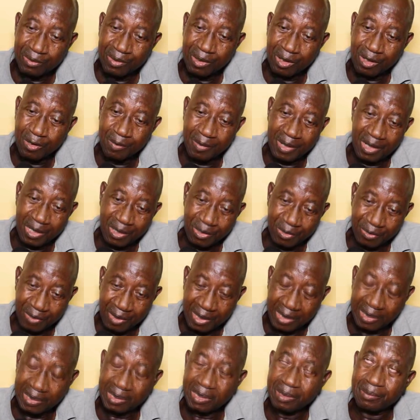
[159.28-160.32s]
Documents were
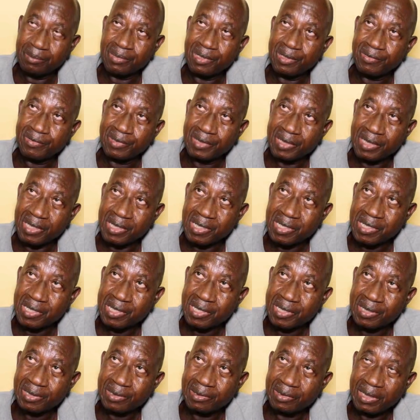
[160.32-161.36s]
in the
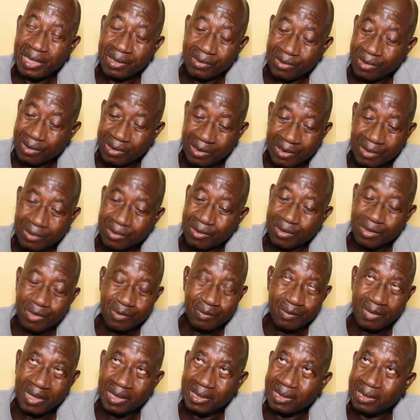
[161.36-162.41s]
briefcase. They thought it was
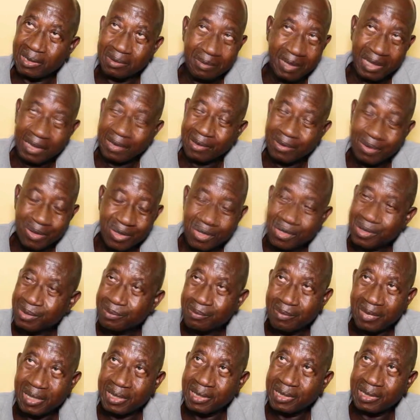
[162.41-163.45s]
money, but there was no
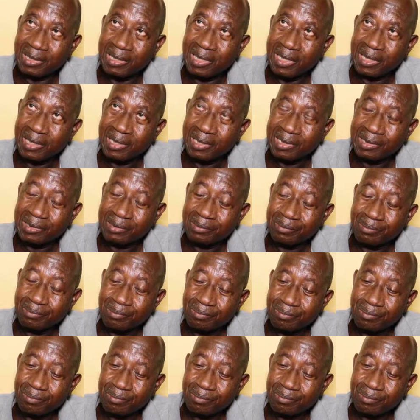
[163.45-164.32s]
money there.